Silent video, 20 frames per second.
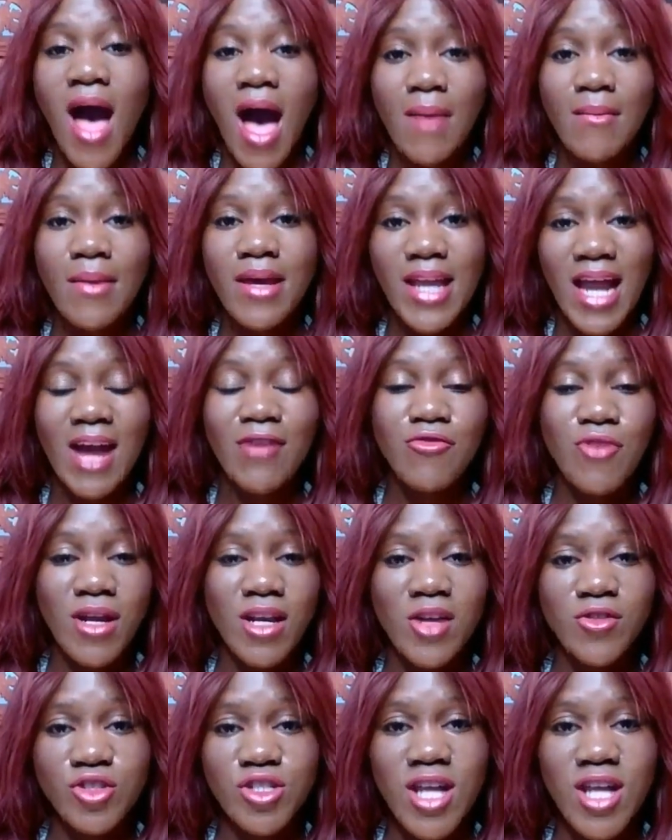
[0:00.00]
I mean, I've
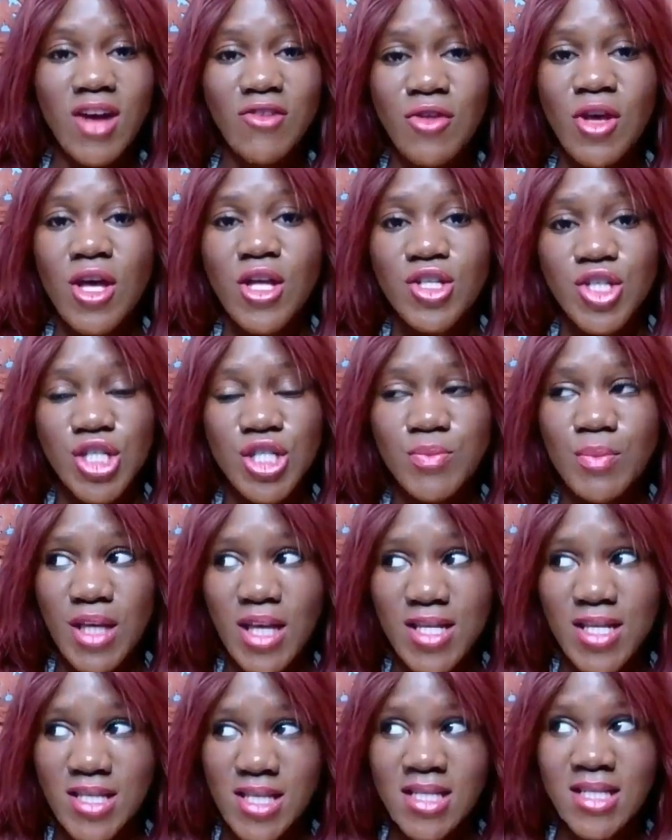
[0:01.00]
read other stuff just
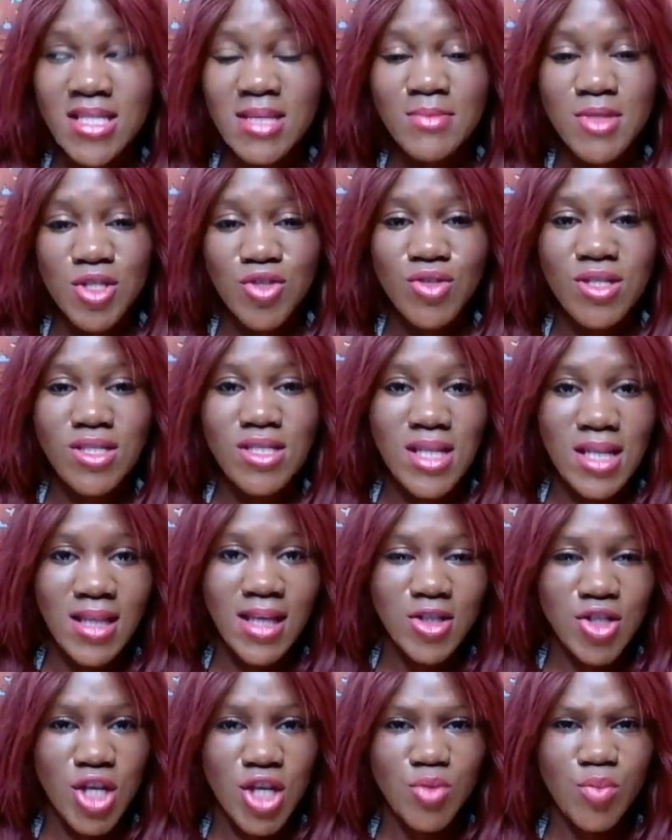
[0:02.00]
because it seems interesting,
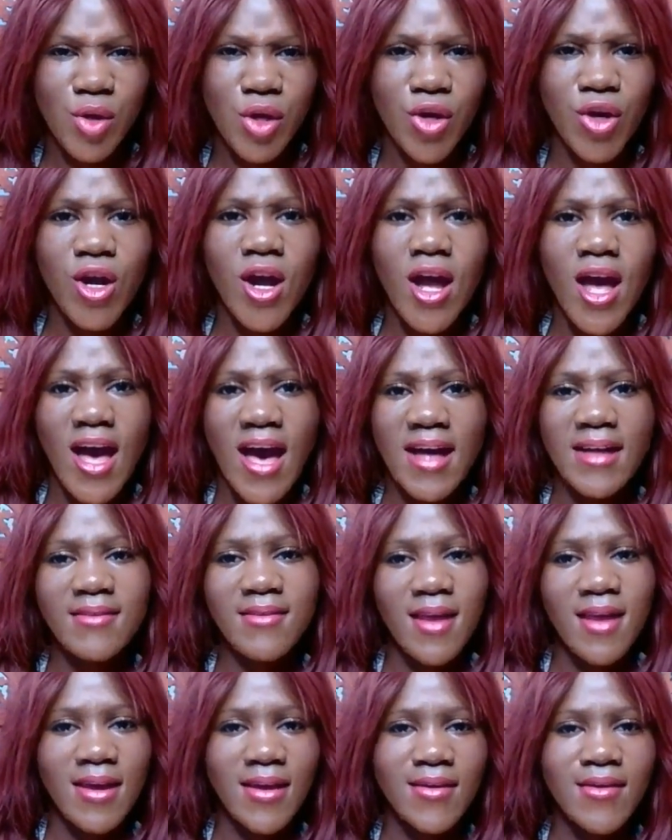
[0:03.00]
like Shakespeare and
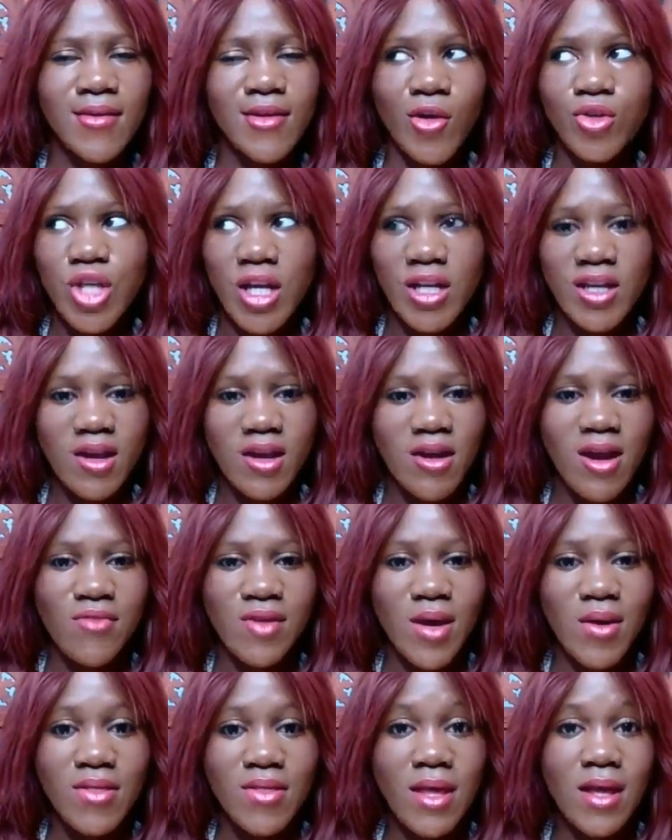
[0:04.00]
like, you know, Jane Eyre
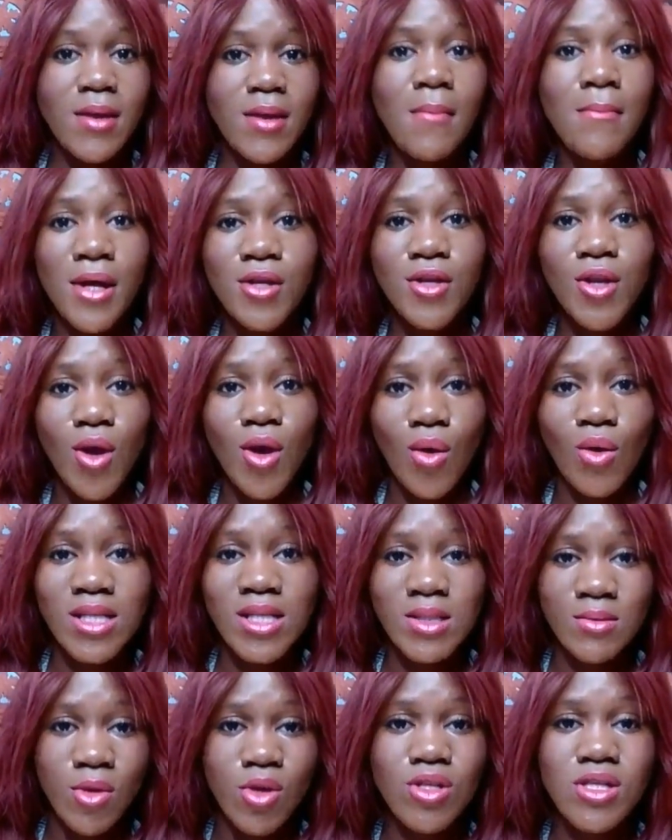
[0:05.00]
every now and then, but no,
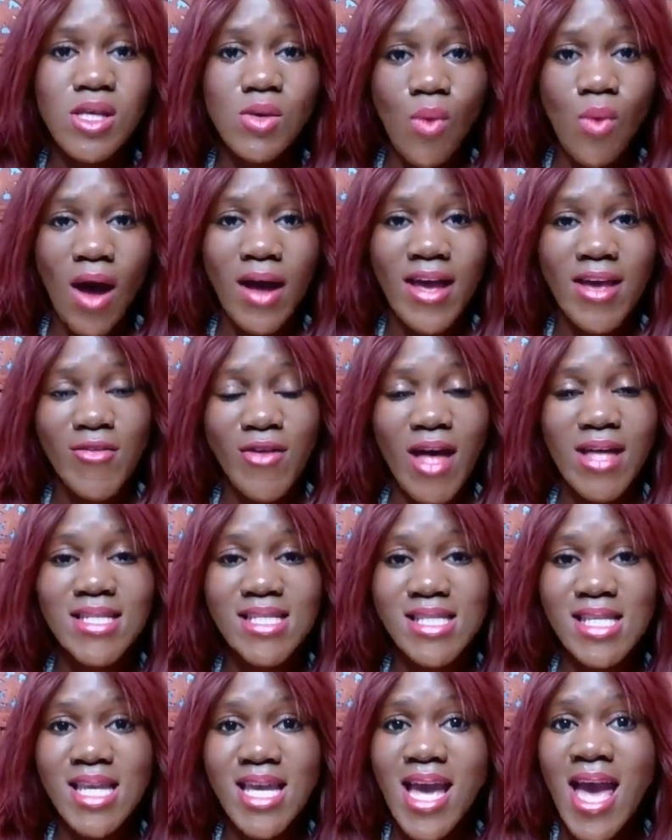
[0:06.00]
it's mostly YA
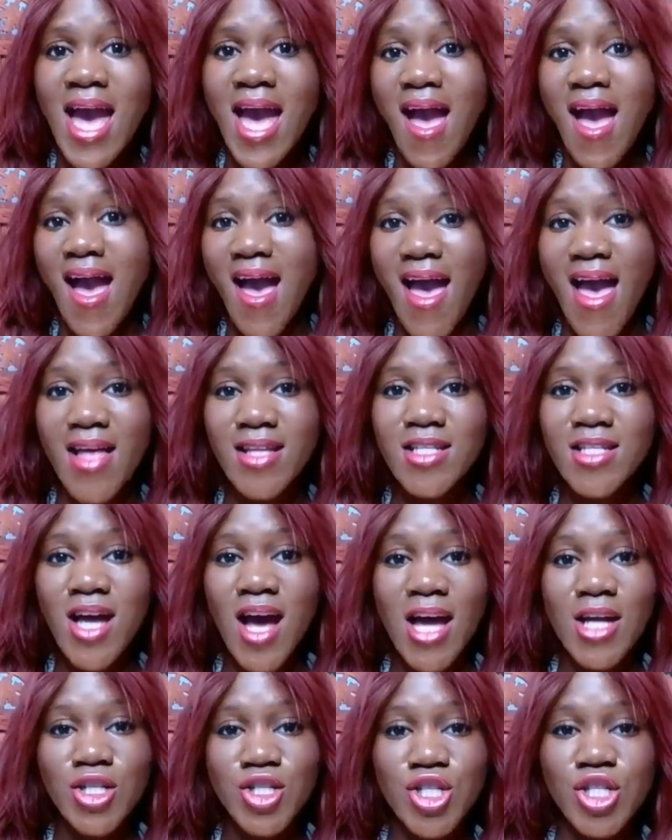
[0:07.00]
fantasy, and
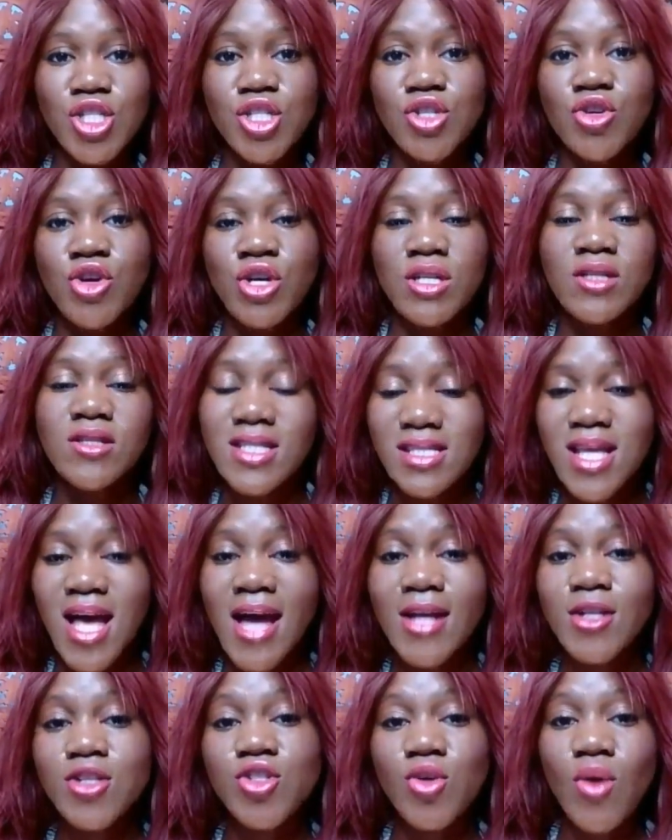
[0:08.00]
I just couldn't
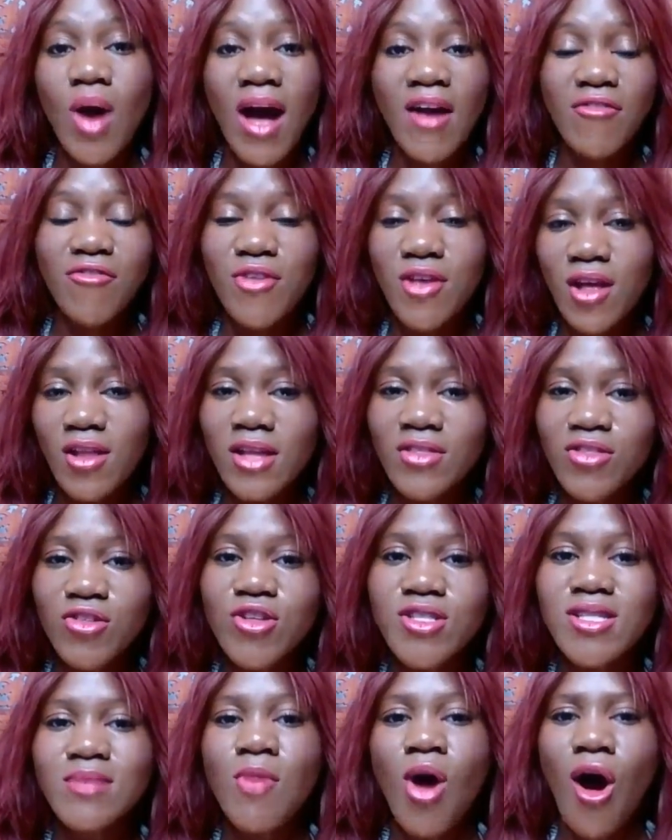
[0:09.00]
decide. So I feel like
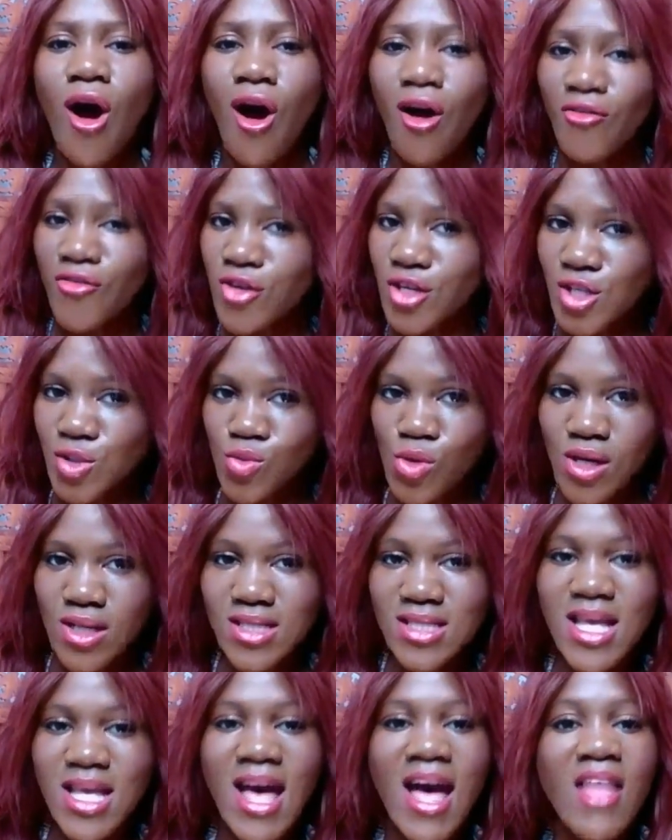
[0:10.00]
there's some obvious
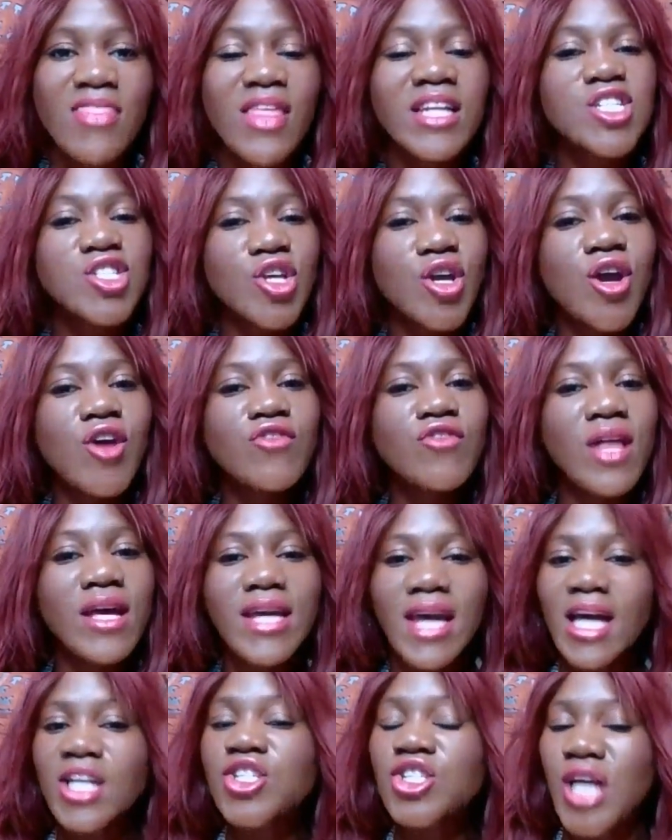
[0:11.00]
ones that deserve
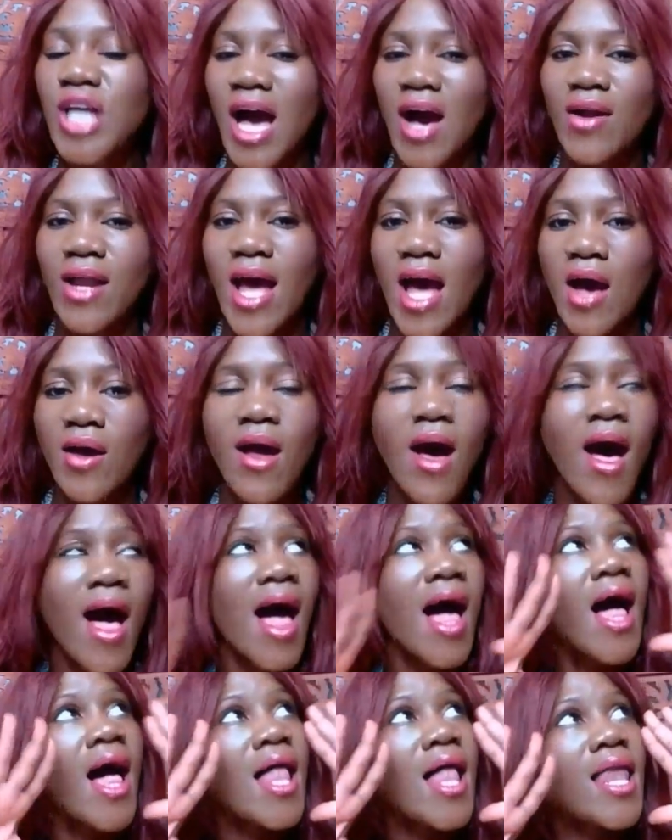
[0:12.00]
like a shout out.
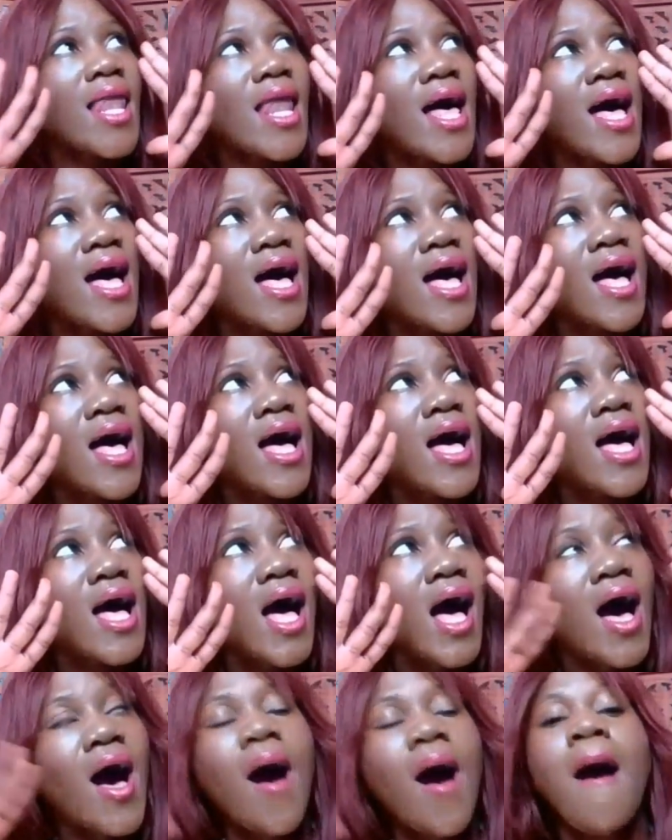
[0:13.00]
Holla!